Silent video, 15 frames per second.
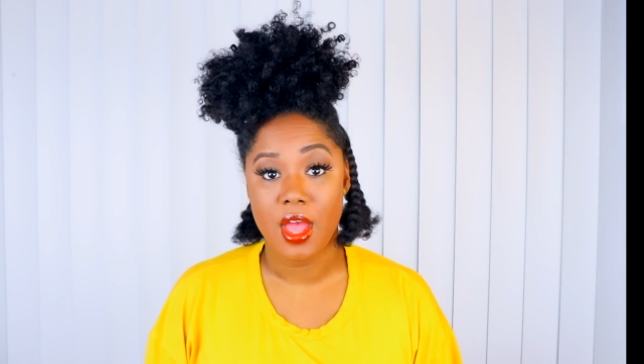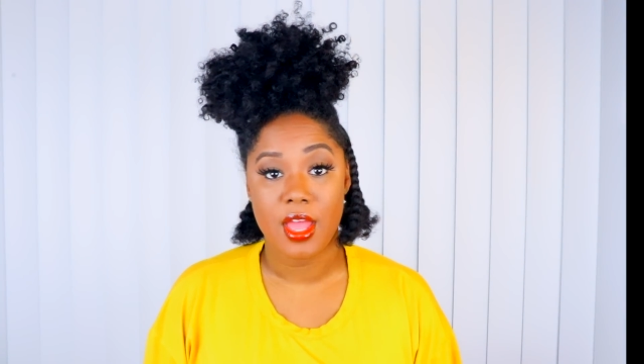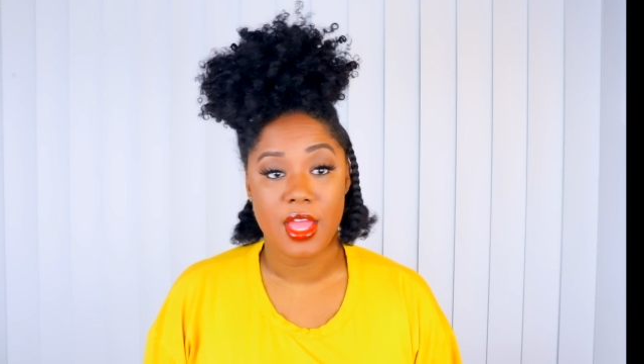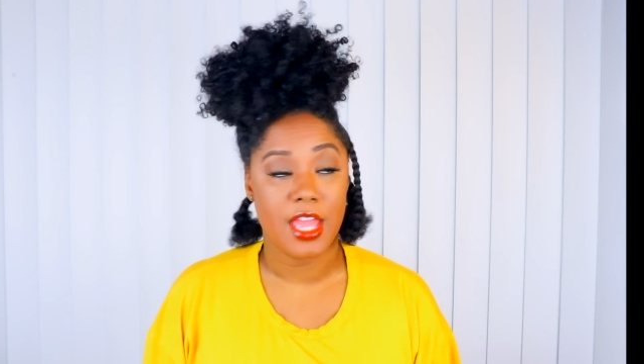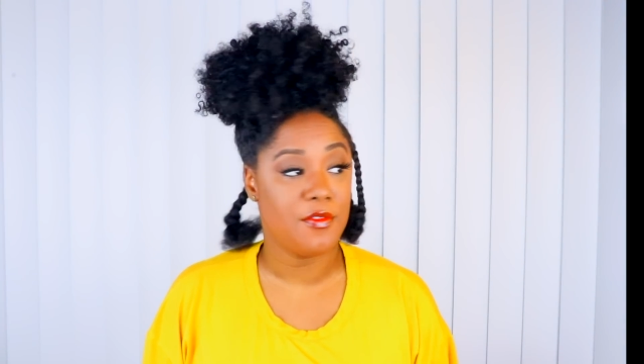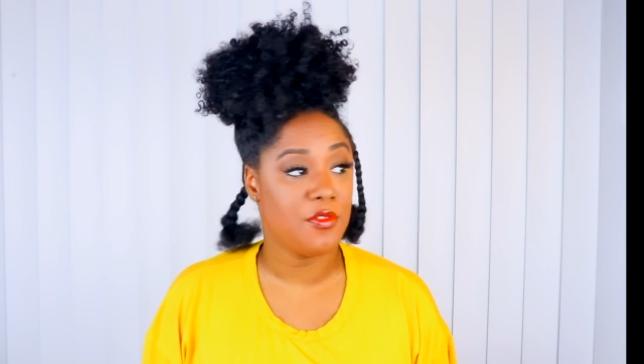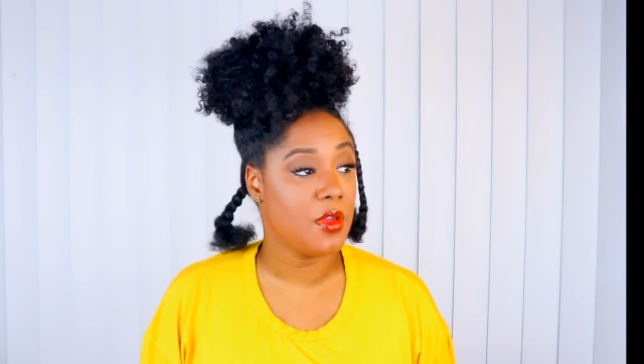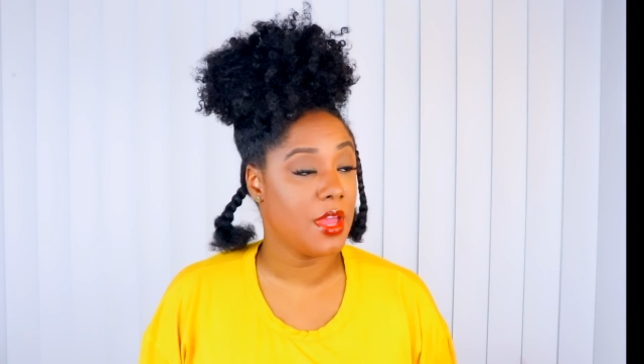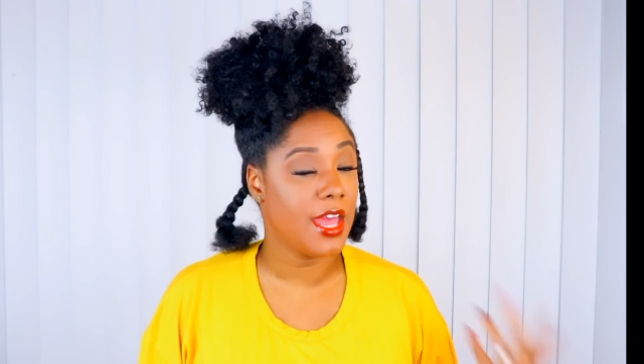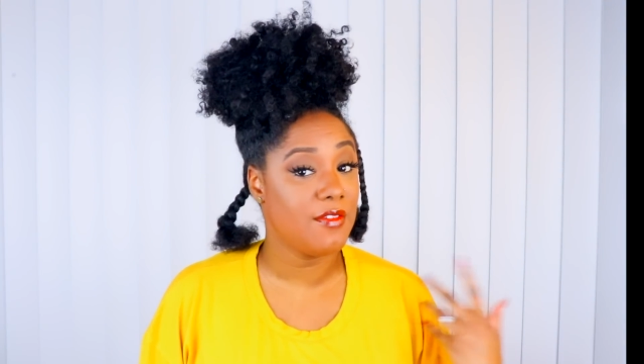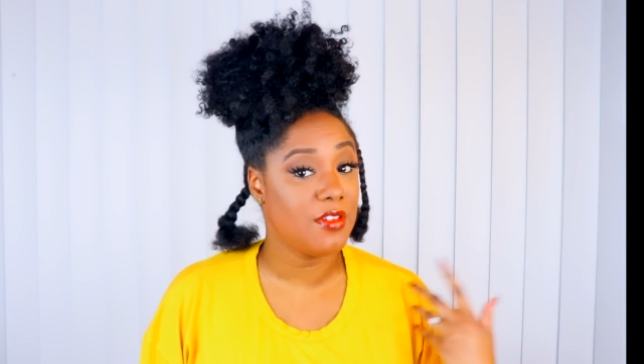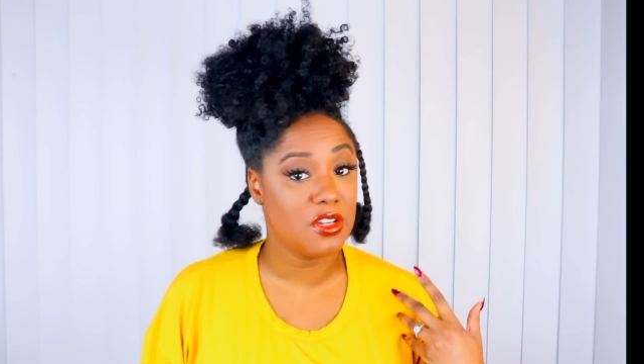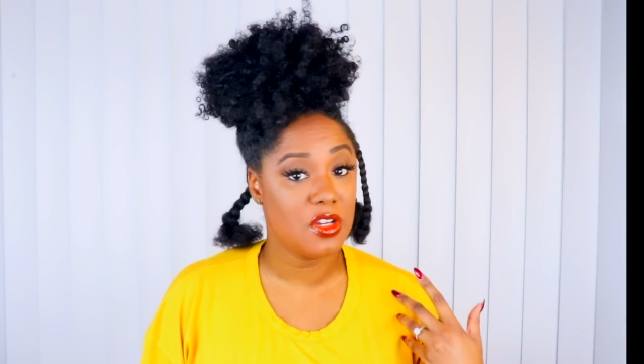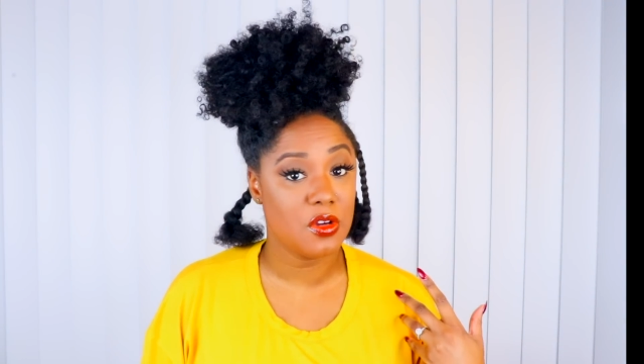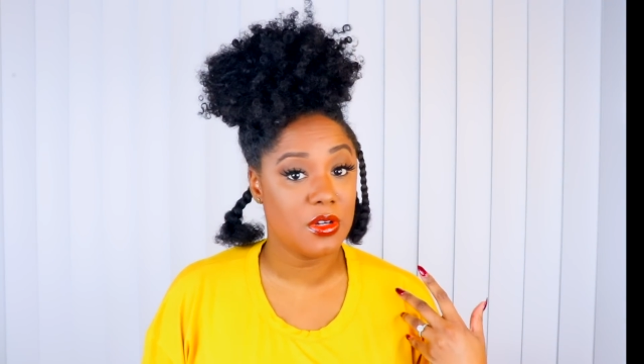If you
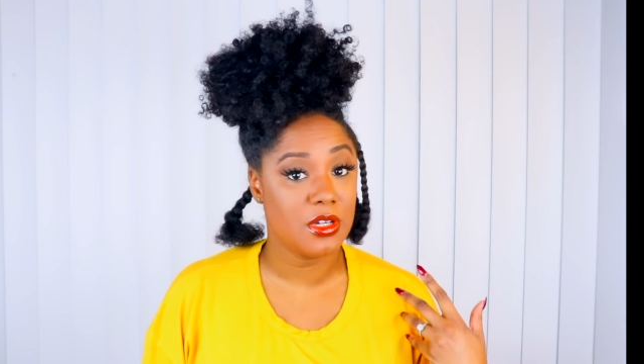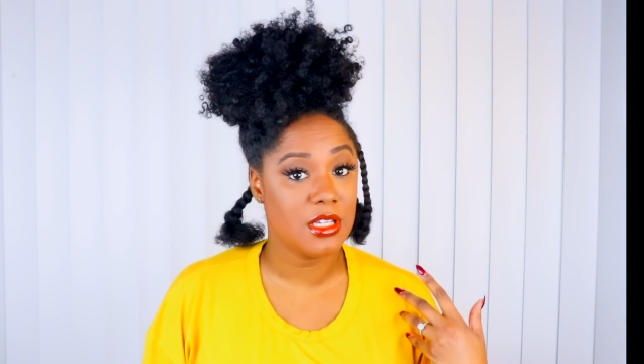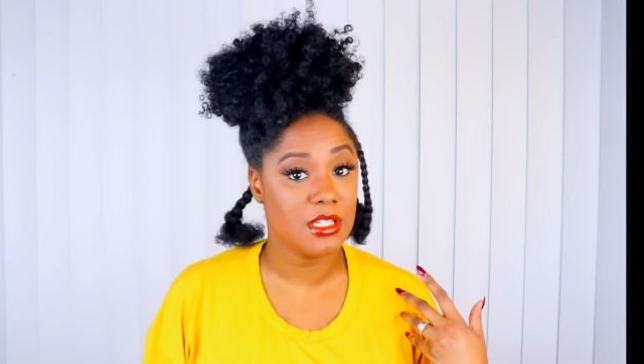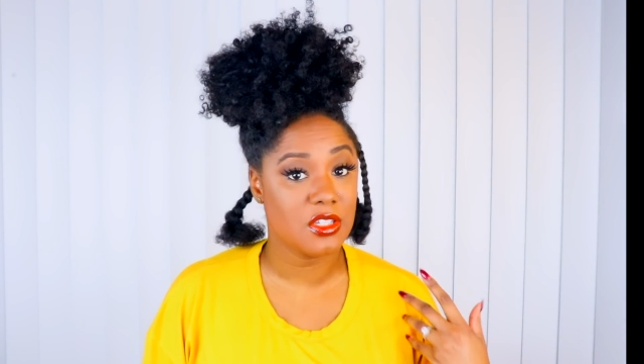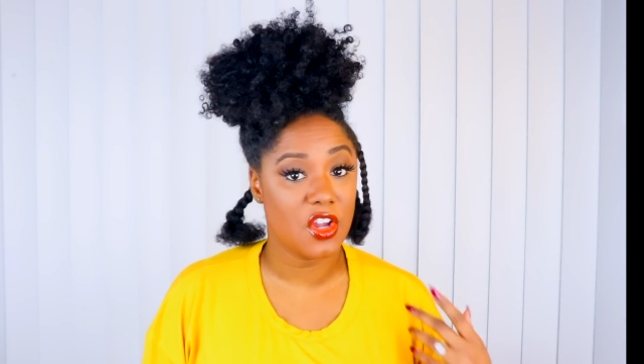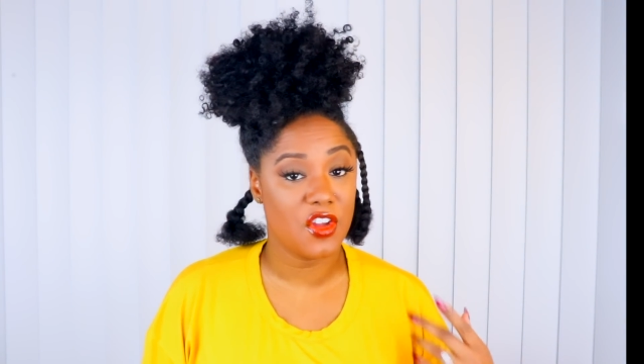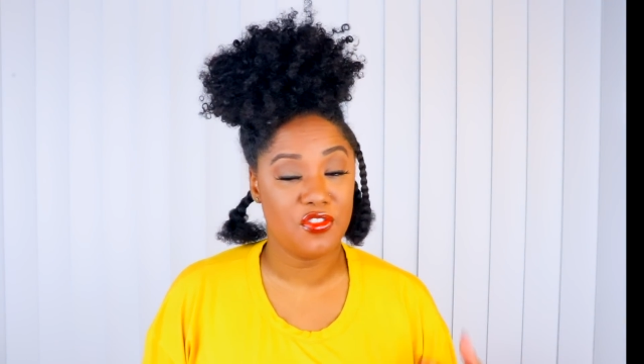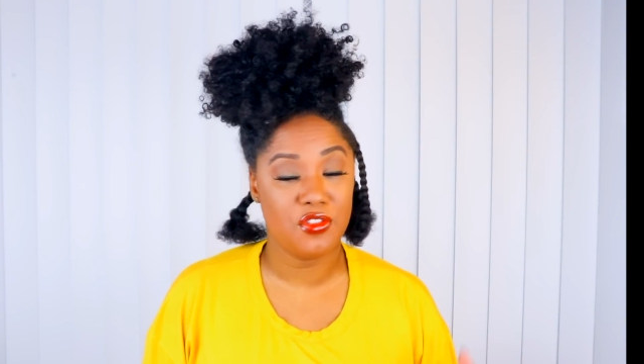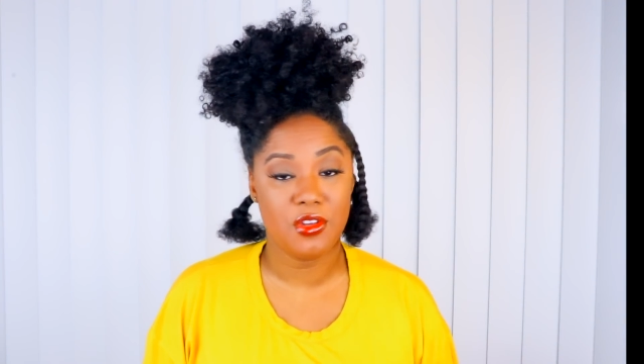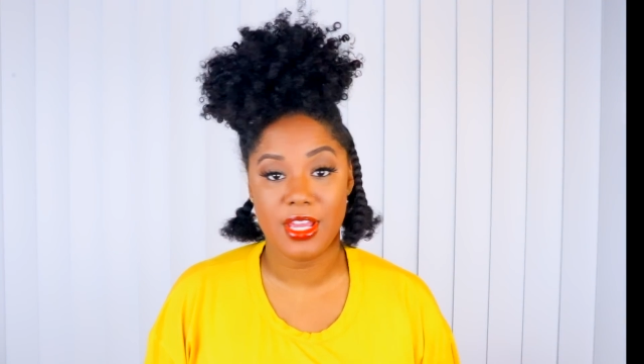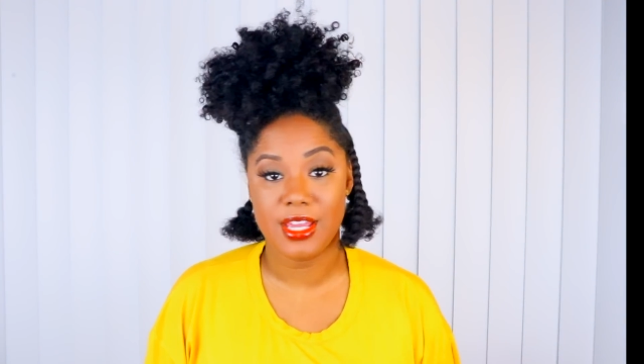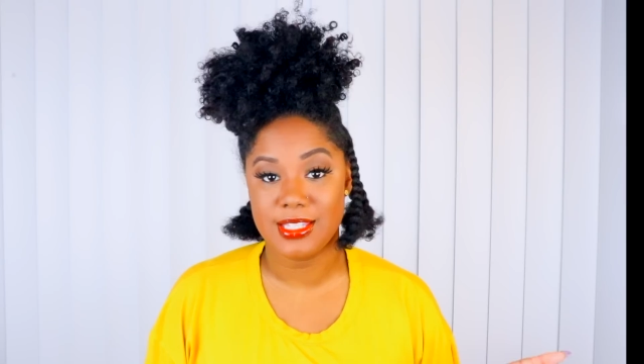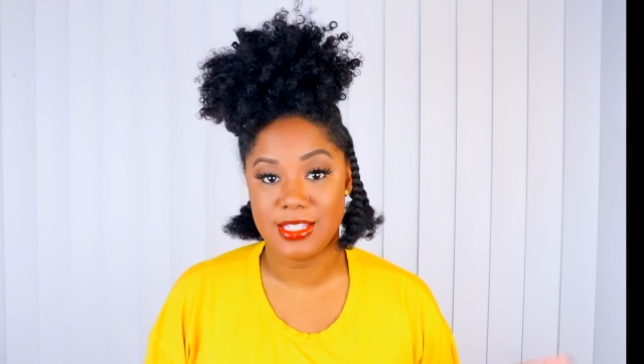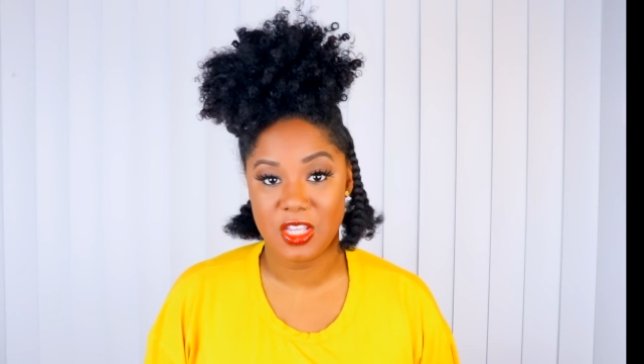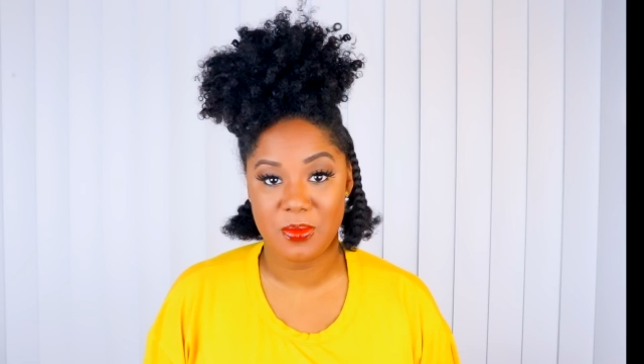haven't noticed, or if you
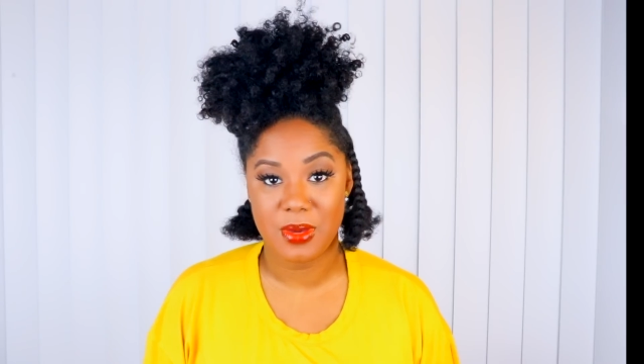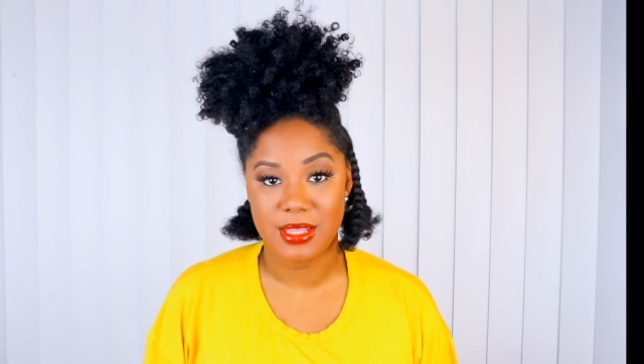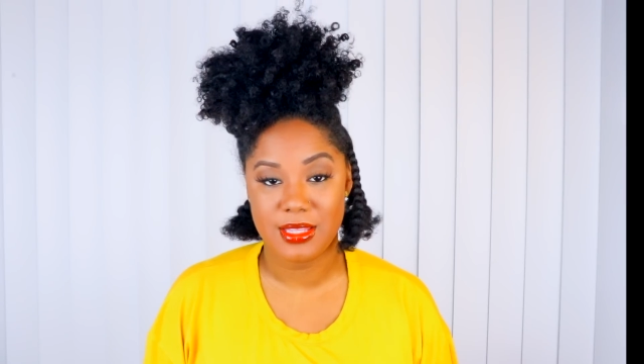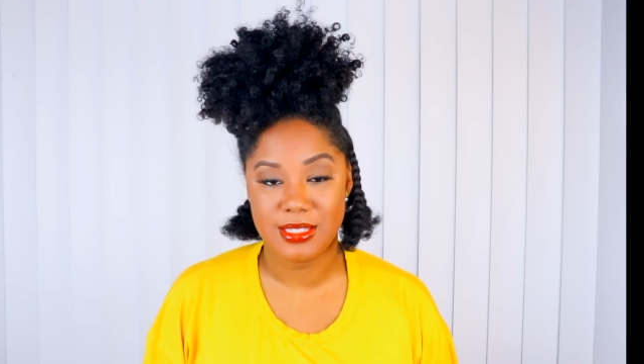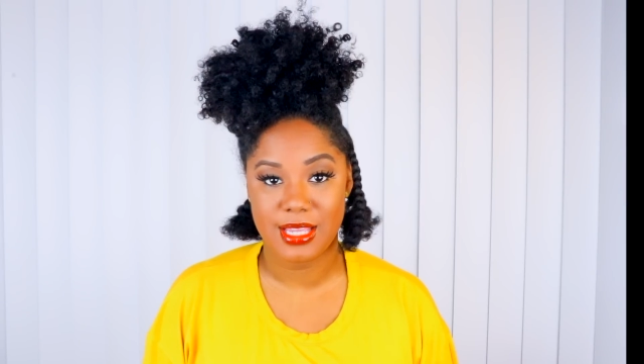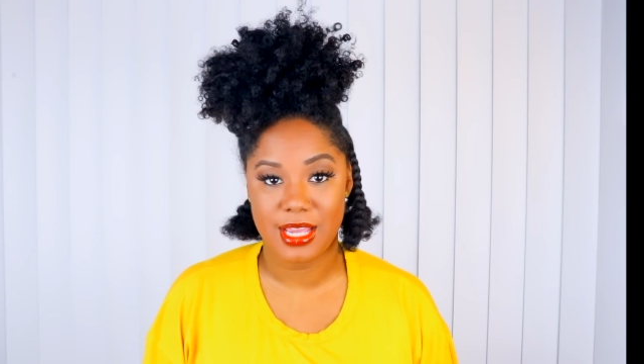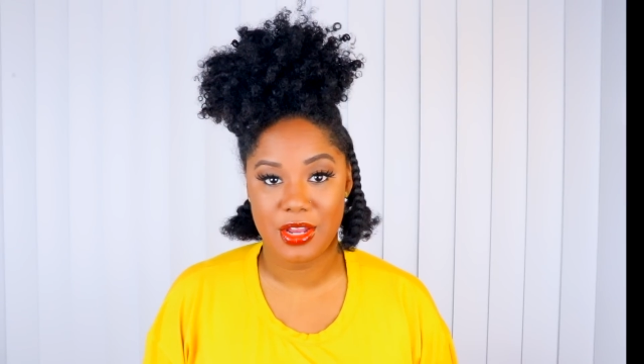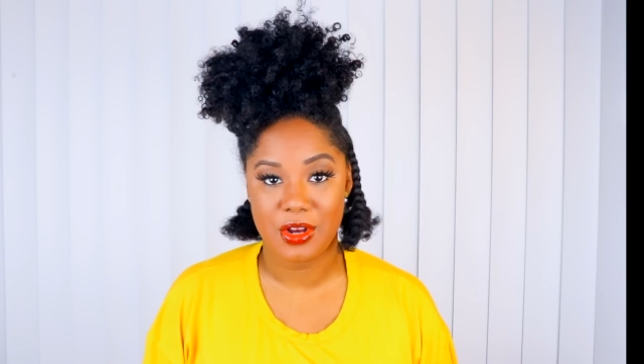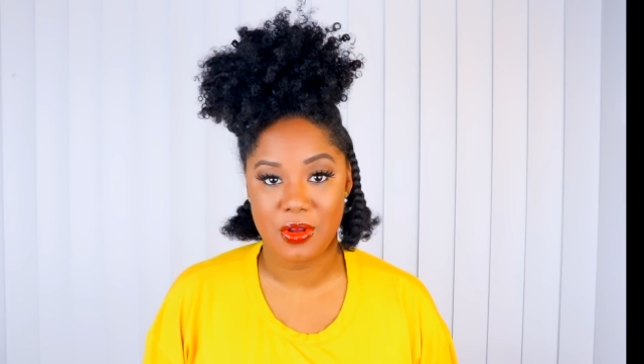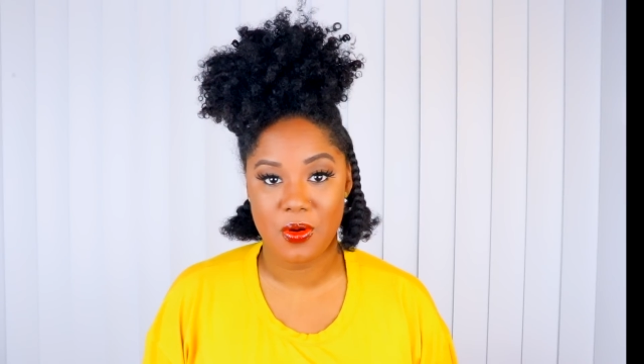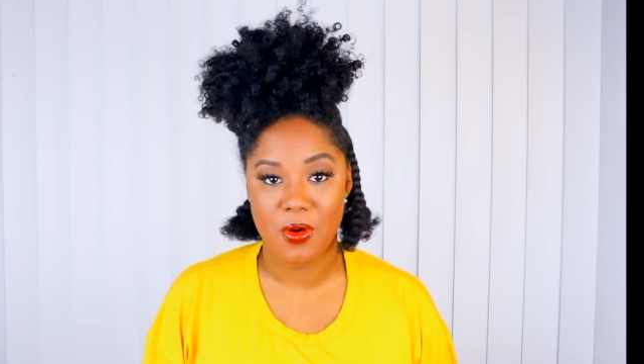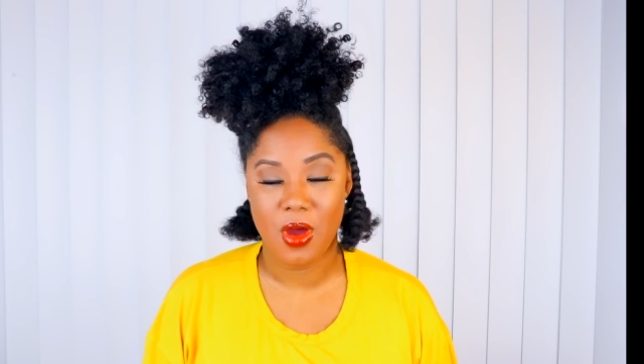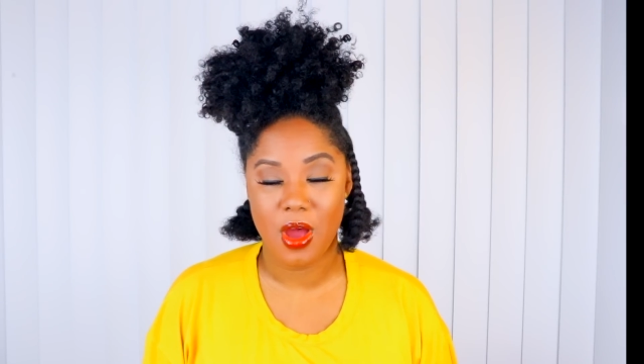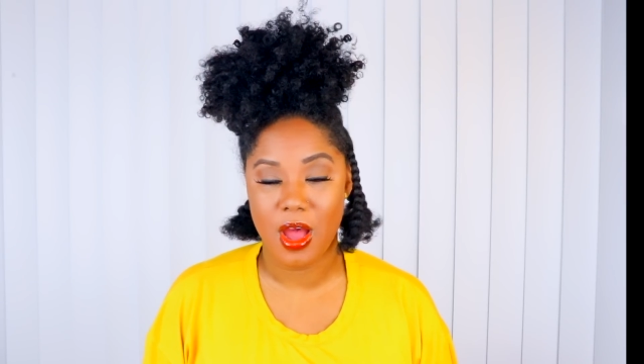can't tell by the title,